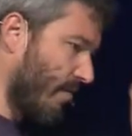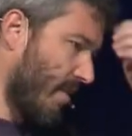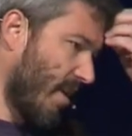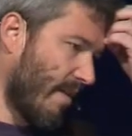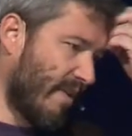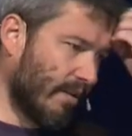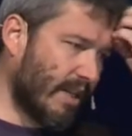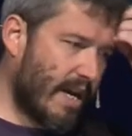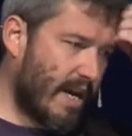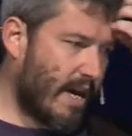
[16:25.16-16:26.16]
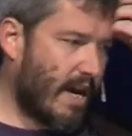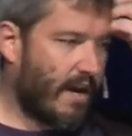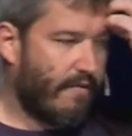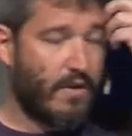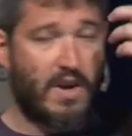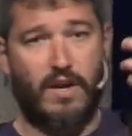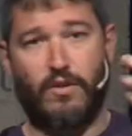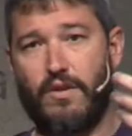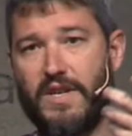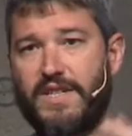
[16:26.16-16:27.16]
to think about if we
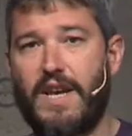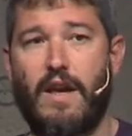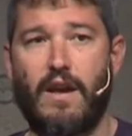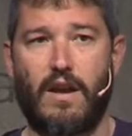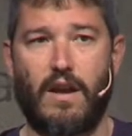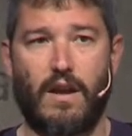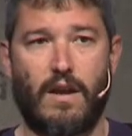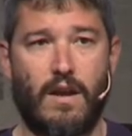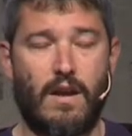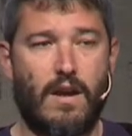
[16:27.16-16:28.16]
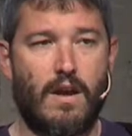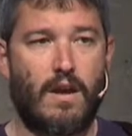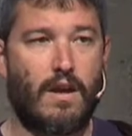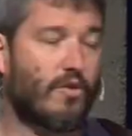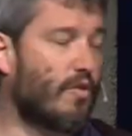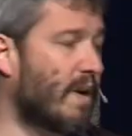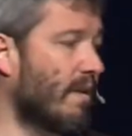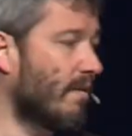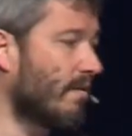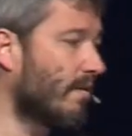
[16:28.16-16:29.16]
can do the same in Drupal.